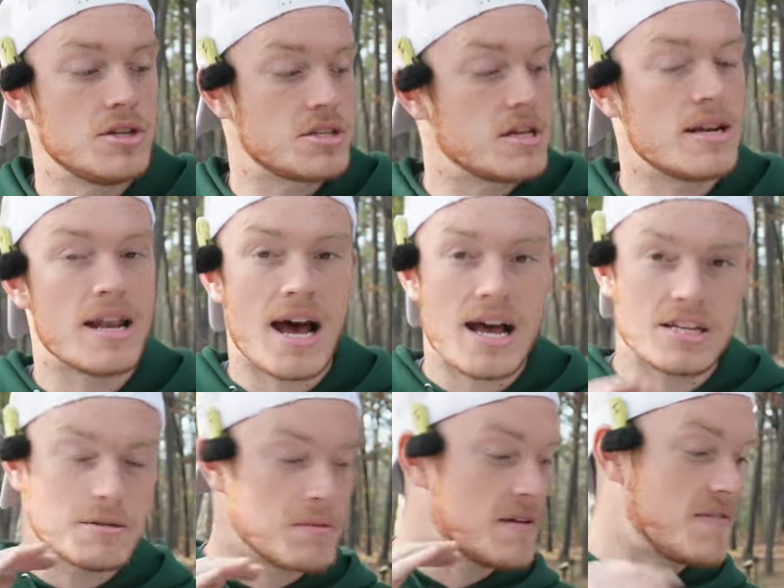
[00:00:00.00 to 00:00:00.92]
Just a
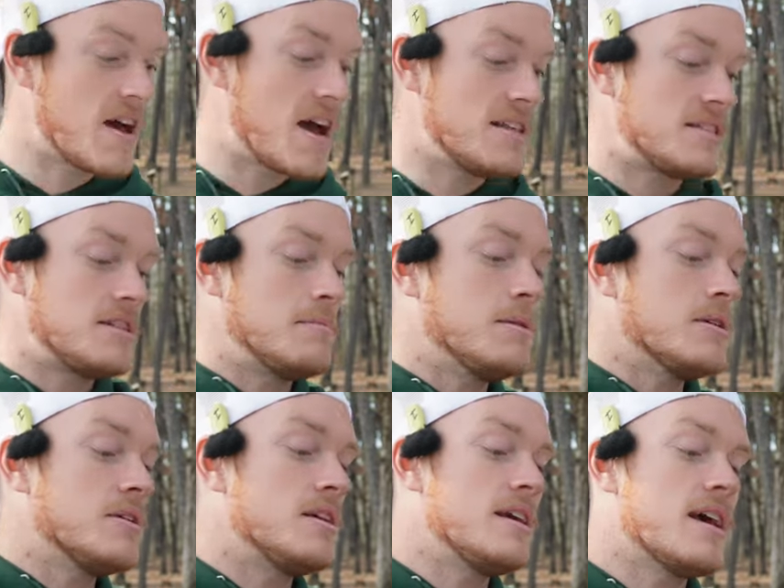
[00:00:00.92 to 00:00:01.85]
notch above that in
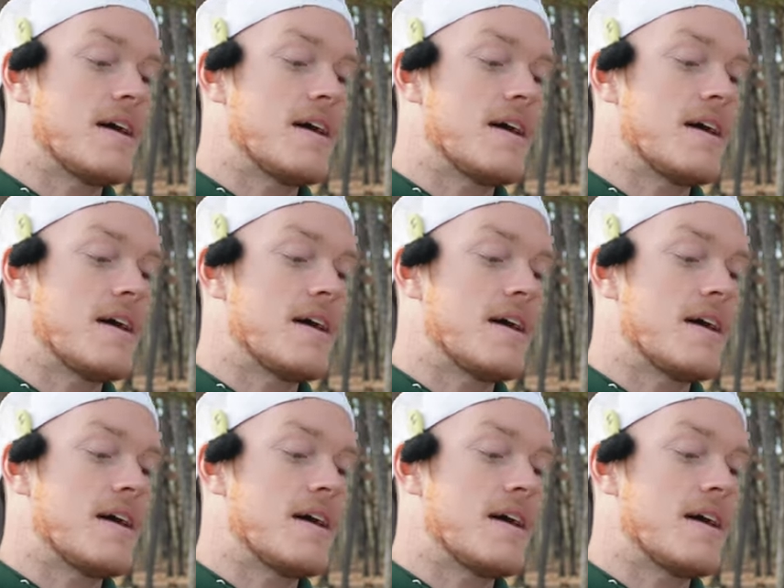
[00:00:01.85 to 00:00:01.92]
stability,